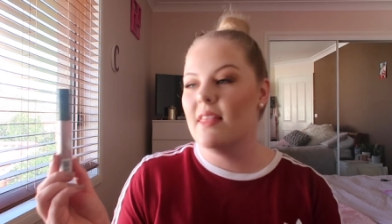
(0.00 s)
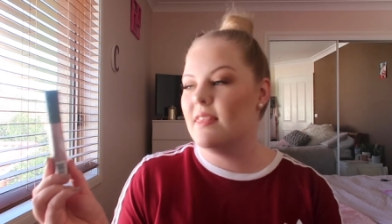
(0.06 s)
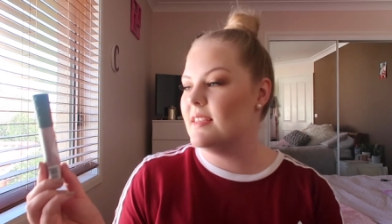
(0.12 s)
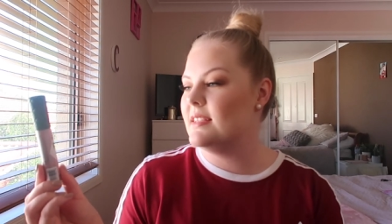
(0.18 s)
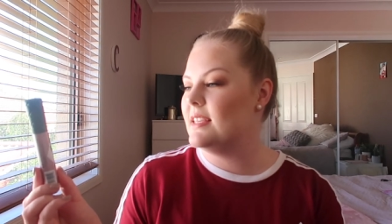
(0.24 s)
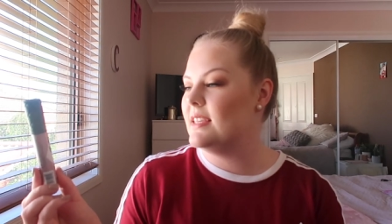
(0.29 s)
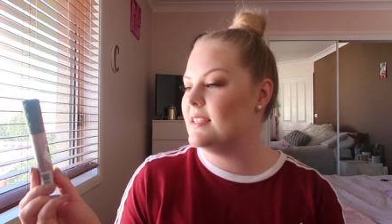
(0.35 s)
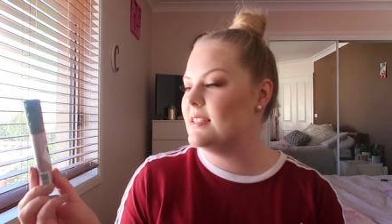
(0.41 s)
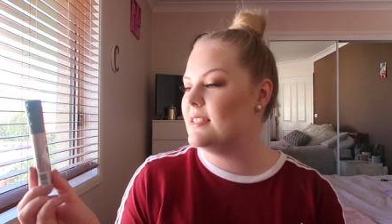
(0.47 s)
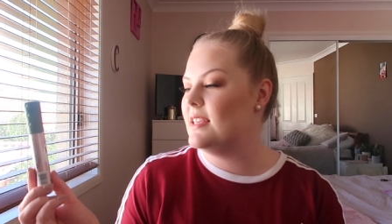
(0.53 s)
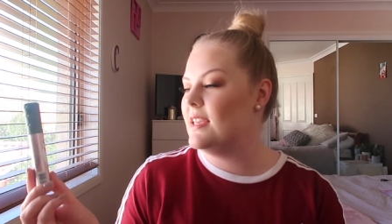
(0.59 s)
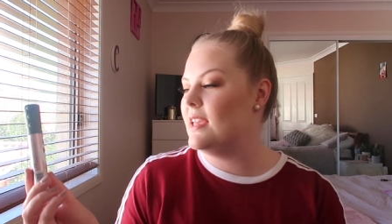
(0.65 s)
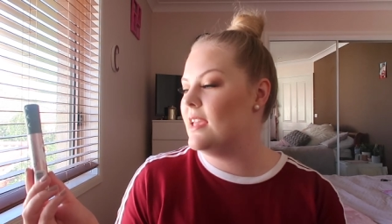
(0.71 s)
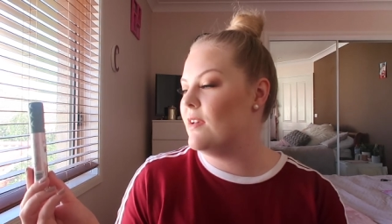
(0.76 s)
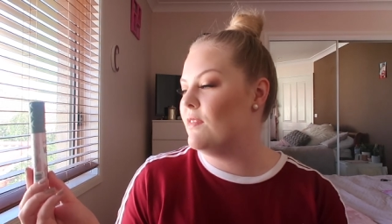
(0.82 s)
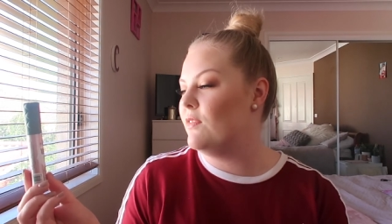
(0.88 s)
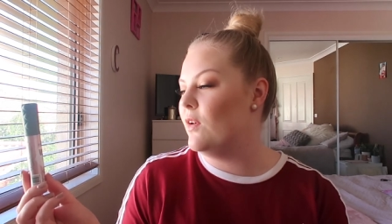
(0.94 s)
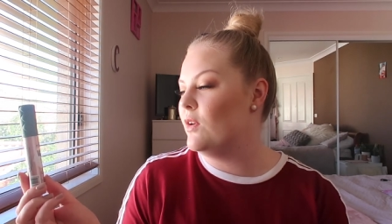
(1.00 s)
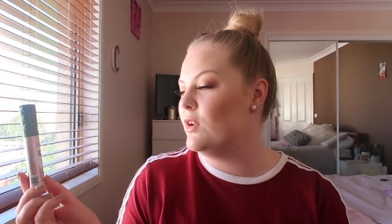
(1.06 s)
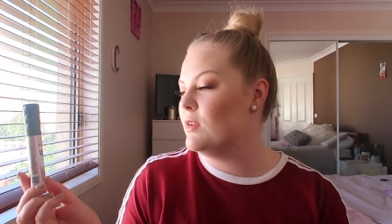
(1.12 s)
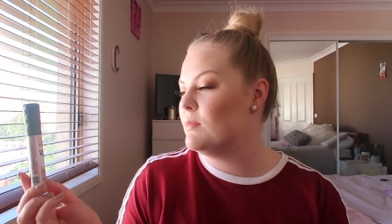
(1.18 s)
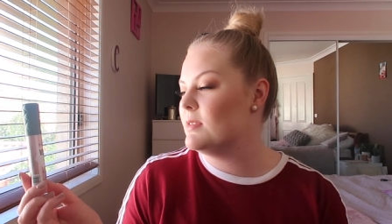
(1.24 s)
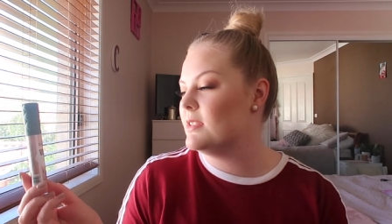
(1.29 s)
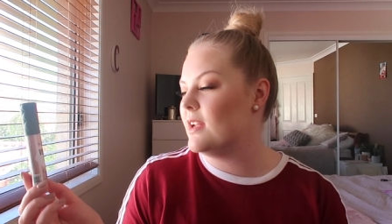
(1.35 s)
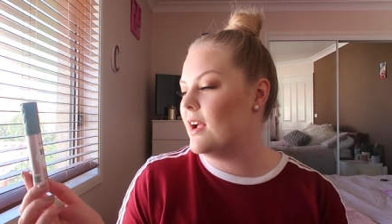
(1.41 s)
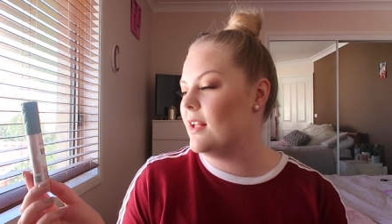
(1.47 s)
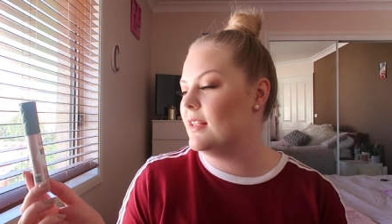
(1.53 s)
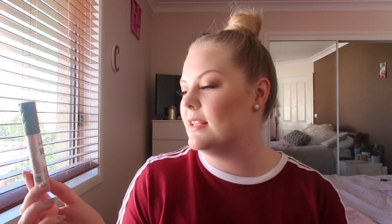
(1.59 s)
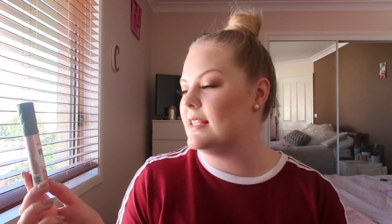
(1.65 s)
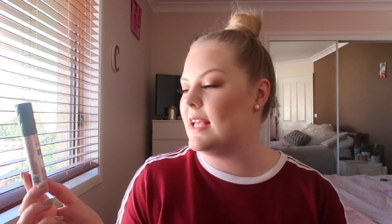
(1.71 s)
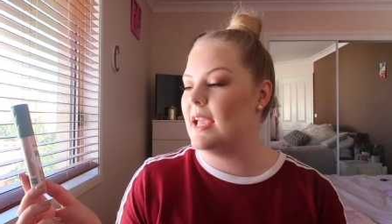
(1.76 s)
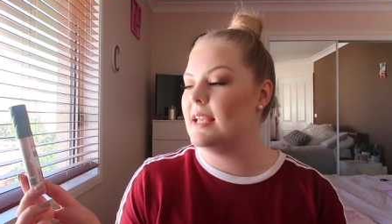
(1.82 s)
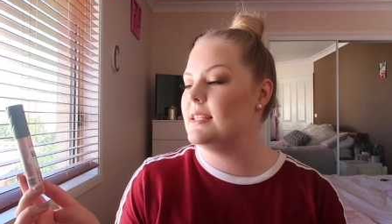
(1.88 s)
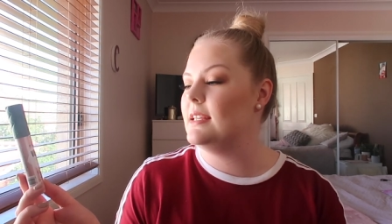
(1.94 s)
This is the Volume
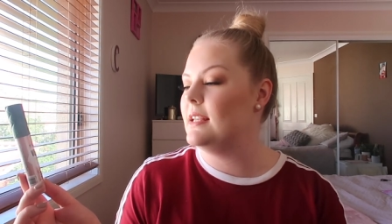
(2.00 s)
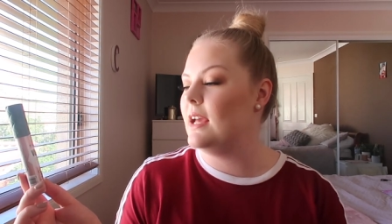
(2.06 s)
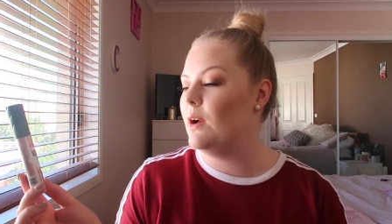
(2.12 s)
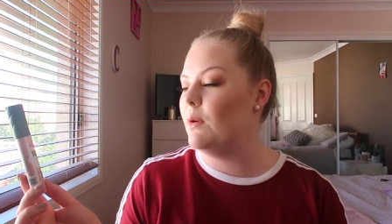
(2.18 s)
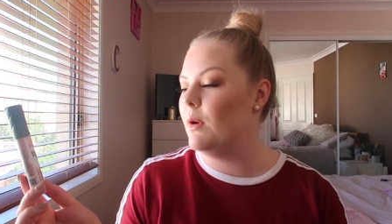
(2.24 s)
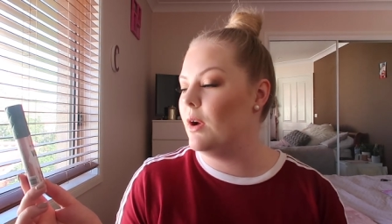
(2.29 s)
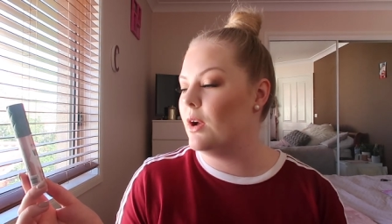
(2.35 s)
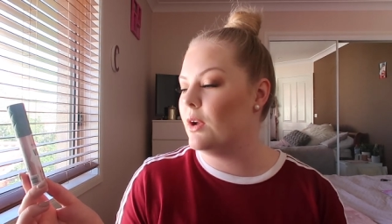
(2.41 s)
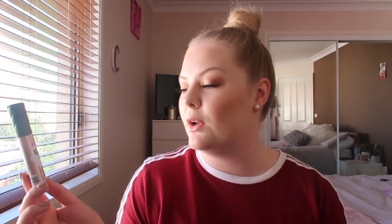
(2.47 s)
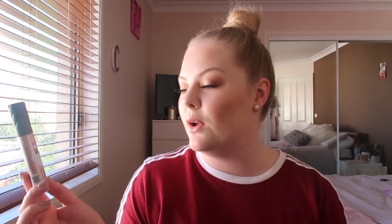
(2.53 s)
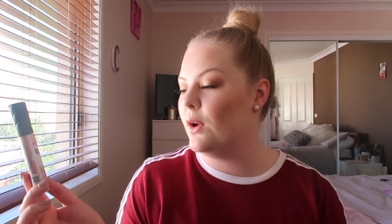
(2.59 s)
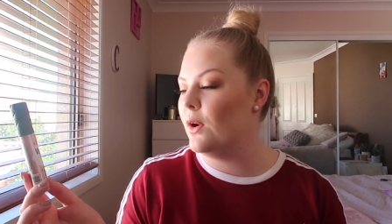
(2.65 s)
Stylus 18 Hour